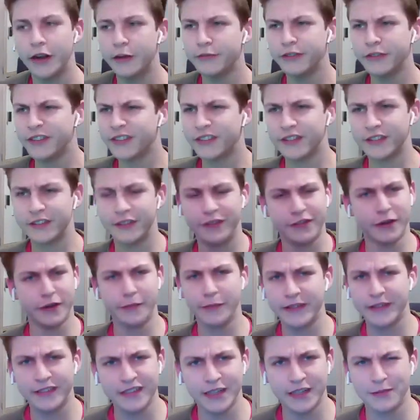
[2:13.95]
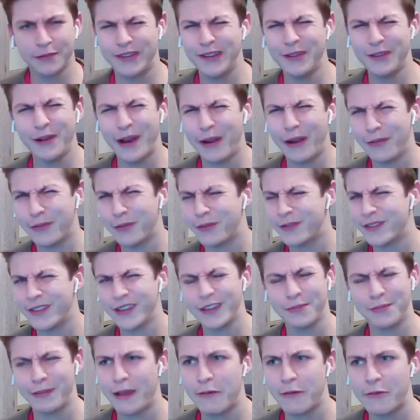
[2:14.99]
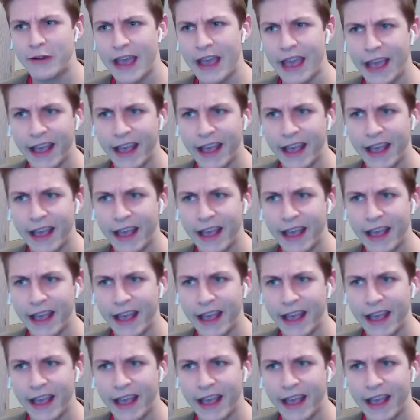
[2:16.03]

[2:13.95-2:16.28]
I'm just trying to mix it up, see what, what this playbook